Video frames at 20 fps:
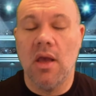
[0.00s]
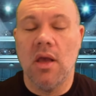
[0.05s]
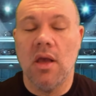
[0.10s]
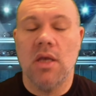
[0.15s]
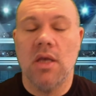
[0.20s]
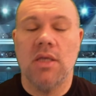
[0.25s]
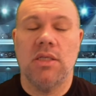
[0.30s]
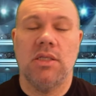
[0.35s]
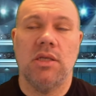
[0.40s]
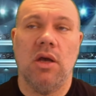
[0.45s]

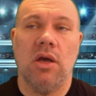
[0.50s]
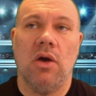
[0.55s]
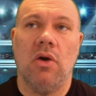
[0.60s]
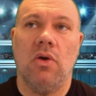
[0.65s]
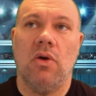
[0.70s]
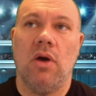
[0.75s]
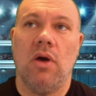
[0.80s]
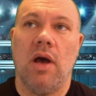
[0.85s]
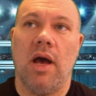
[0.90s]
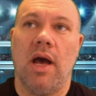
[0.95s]

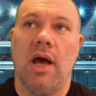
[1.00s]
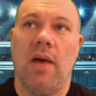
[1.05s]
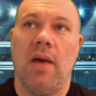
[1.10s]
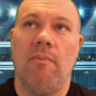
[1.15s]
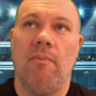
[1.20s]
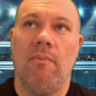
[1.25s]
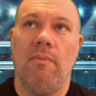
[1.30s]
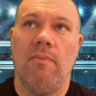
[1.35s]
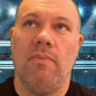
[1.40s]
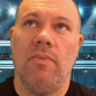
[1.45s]
So,
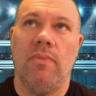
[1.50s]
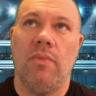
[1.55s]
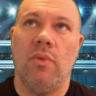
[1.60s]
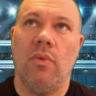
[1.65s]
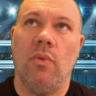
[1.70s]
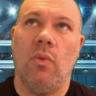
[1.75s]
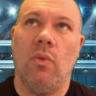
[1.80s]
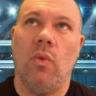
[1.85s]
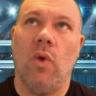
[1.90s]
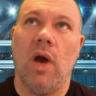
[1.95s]

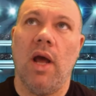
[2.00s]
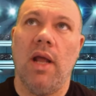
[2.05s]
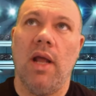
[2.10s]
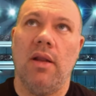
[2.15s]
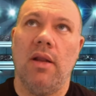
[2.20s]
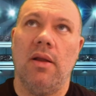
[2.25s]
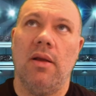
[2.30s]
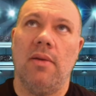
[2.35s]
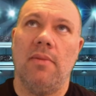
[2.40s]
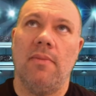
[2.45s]

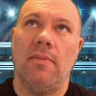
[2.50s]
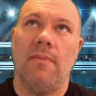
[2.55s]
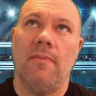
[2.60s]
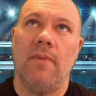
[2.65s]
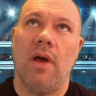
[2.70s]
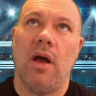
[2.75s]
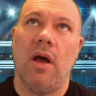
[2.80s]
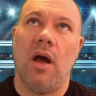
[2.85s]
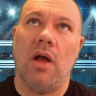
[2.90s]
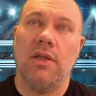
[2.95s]
what
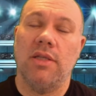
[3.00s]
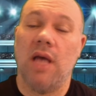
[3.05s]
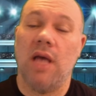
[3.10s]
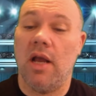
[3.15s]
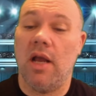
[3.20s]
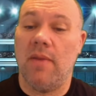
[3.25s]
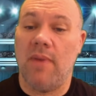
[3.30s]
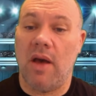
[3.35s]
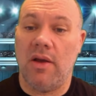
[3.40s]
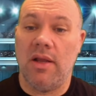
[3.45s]
I'll
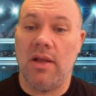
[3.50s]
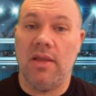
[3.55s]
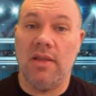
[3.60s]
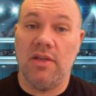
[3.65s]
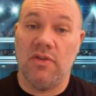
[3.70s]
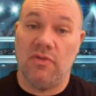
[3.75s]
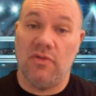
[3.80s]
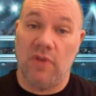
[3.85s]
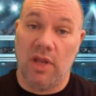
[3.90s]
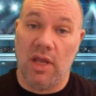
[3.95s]
talk about in
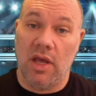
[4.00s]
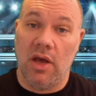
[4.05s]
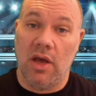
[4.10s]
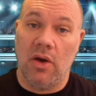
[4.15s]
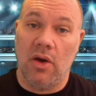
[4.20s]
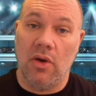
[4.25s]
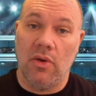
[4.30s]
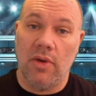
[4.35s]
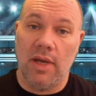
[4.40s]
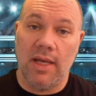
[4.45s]
this
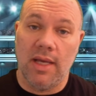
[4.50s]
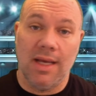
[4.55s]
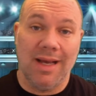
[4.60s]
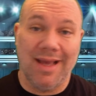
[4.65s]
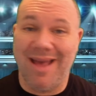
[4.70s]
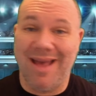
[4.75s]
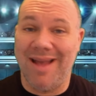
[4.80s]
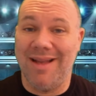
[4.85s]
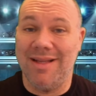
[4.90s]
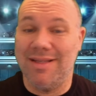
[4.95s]
video,
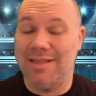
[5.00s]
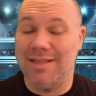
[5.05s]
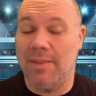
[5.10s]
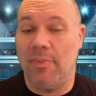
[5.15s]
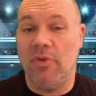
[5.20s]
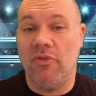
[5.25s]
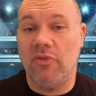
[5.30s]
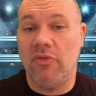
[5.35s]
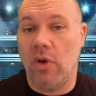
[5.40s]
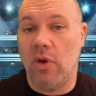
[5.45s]
again, is the
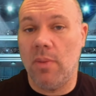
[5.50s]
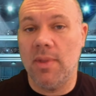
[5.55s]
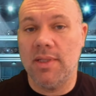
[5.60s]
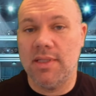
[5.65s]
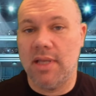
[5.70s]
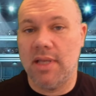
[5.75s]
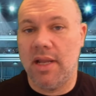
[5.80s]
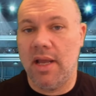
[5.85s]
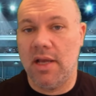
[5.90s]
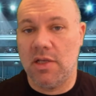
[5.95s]

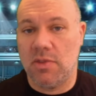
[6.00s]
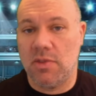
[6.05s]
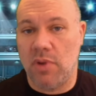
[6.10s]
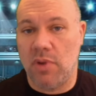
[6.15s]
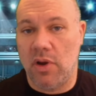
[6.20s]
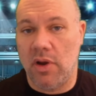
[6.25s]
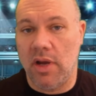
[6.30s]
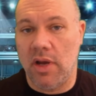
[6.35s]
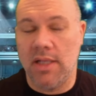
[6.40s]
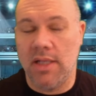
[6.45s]
performance that I
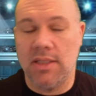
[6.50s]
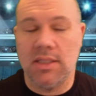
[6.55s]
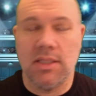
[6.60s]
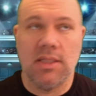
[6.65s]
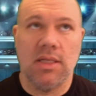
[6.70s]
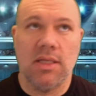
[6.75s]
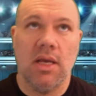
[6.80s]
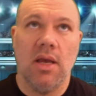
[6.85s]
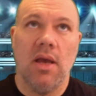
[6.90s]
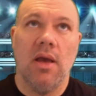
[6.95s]

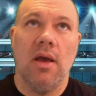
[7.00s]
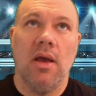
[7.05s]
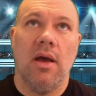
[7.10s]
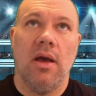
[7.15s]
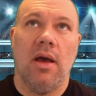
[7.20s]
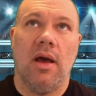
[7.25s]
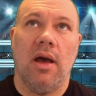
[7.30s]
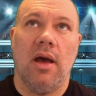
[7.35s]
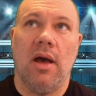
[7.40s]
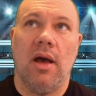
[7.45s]
experienced.
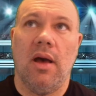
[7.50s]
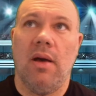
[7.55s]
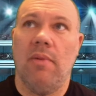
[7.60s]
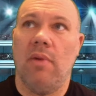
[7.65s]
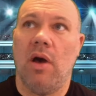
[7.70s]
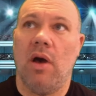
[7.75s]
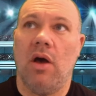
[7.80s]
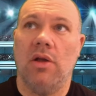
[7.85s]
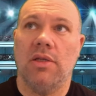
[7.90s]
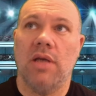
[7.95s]

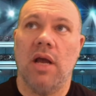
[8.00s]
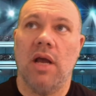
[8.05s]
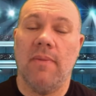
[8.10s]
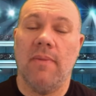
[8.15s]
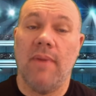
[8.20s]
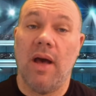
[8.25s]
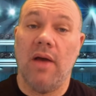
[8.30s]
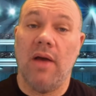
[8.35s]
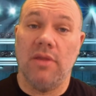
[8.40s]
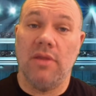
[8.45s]
I'll talk
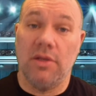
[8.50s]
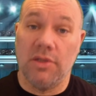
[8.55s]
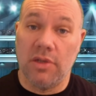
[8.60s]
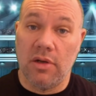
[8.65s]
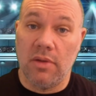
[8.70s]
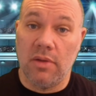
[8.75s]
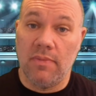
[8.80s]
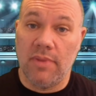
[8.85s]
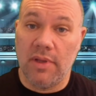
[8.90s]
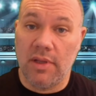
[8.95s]
about the
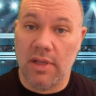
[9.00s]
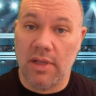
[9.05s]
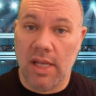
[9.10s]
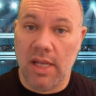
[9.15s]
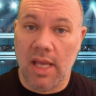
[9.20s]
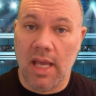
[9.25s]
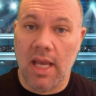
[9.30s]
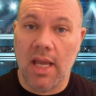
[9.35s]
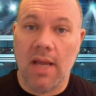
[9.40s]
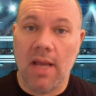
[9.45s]

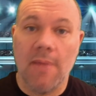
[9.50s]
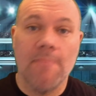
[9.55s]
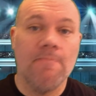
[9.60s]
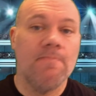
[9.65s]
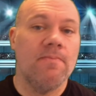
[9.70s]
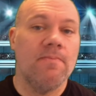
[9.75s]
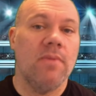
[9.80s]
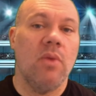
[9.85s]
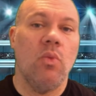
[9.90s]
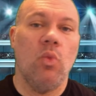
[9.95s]
durability,
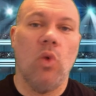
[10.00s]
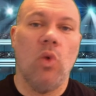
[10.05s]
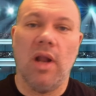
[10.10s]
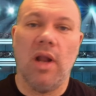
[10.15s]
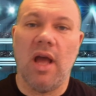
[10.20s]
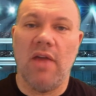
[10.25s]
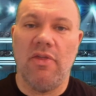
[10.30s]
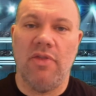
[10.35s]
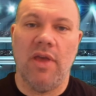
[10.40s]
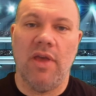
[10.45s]

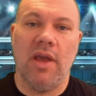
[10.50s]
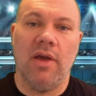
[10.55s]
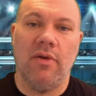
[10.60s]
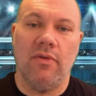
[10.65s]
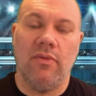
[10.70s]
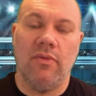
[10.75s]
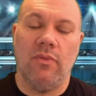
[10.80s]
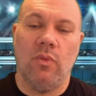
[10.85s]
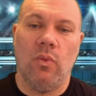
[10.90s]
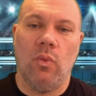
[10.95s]
what I think
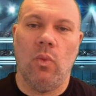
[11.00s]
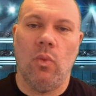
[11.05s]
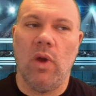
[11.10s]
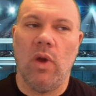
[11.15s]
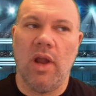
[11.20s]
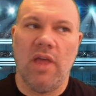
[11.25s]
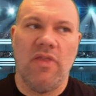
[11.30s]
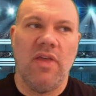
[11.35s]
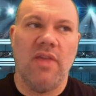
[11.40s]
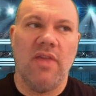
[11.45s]

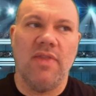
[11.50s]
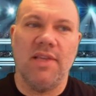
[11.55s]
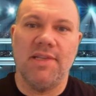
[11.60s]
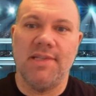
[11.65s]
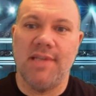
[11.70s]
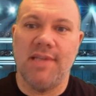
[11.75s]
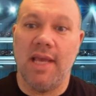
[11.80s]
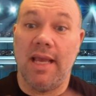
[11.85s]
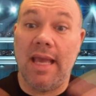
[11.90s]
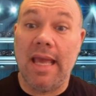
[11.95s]
the
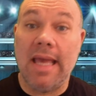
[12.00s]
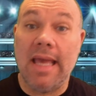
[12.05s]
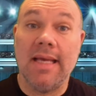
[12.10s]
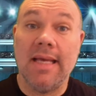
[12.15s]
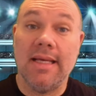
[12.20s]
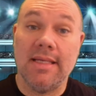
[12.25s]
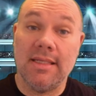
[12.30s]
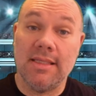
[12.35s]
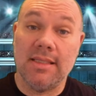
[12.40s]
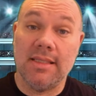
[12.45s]
stick
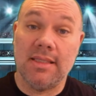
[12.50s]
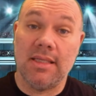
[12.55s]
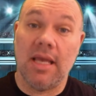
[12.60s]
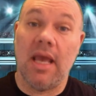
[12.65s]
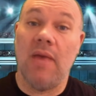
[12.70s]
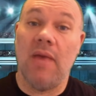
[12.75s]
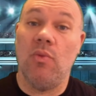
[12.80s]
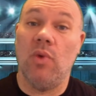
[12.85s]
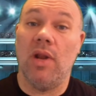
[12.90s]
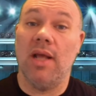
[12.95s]
is,
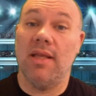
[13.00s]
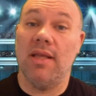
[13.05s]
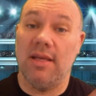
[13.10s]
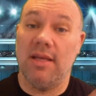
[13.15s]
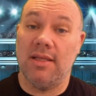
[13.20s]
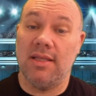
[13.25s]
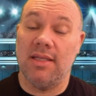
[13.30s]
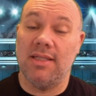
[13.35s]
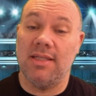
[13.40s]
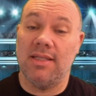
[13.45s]
and what I
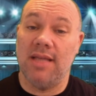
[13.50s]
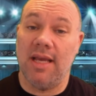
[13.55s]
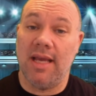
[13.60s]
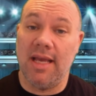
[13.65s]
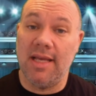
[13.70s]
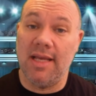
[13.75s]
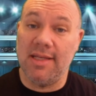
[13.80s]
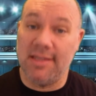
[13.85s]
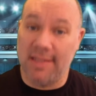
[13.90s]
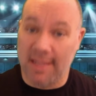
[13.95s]
think the stick
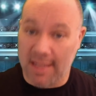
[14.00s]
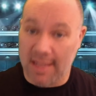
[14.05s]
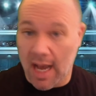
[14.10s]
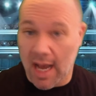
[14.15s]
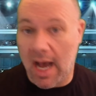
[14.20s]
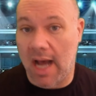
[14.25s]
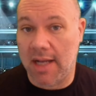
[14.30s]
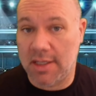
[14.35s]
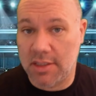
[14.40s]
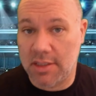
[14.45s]
is
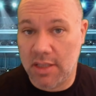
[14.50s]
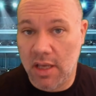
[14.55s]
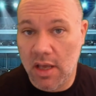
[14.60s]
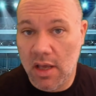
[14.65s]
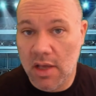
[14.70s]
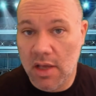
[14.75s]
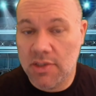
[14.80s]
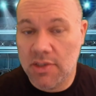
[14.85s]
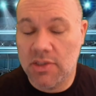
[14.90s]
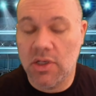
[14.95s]
not.
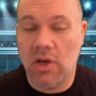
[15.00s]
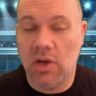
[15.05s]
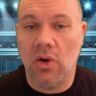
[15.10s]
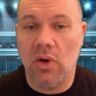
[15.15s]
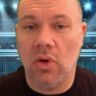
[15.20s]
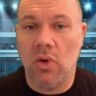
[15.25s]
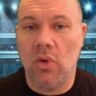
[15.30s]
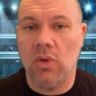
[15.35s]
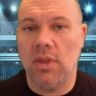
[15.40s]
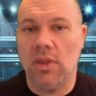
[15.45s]

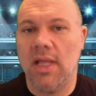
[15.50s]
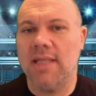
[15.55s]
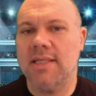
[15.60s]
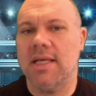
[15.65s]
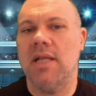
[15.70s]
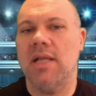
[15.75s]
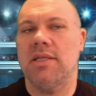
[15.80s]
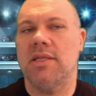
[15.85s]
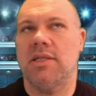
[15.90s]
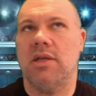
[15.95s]
So let's
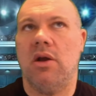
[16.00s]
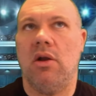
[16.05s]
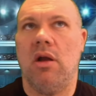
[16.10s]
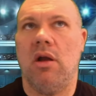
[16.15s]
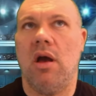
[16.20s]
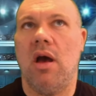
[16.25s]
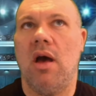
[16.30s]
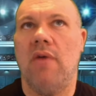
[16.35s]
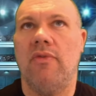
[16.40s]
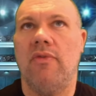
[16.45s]
kind of
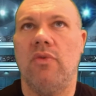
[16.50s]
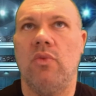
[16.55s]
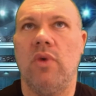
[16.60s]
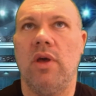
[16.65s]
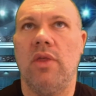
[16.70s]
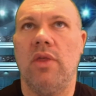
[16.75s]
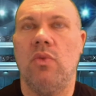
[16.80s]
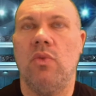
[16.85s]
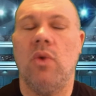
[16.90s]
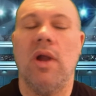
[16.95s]
start off
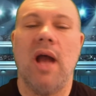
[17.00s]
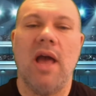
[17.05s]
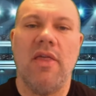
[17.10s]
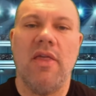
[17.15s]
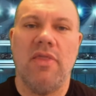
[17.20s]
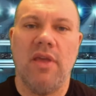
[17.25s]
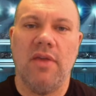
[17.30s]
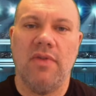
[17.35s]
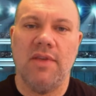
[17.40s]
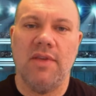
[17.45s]
with what I
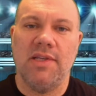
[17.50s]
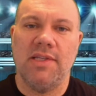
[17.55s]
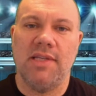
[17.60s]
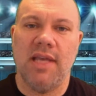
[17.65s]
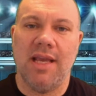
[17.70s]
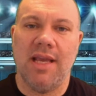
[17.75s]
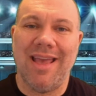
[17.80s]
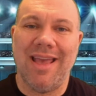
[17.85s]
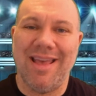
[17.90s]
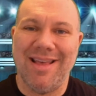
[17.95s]
think the
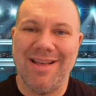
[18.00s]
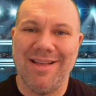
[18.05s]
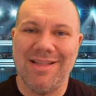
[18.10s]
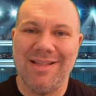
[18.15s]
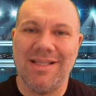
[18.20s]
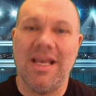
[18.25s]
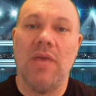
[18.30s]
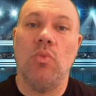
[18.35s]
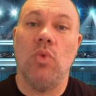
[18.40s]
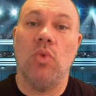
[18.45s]
stick
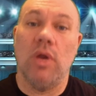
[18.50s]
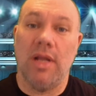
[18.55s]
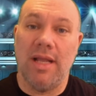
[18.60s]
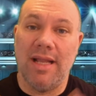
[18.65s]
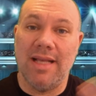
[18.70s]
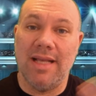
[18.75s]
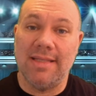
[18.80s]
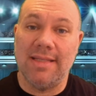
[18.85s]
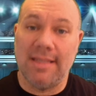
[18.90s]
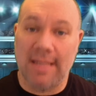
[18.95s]
is and what
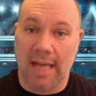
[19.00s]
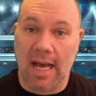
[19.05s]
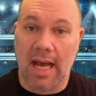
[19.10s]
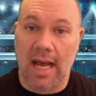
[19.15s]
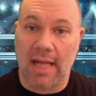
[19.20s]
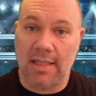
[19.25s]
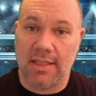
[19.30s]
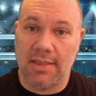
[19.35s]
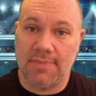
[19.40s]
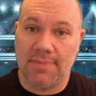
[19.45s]
it is
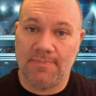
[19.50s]
not.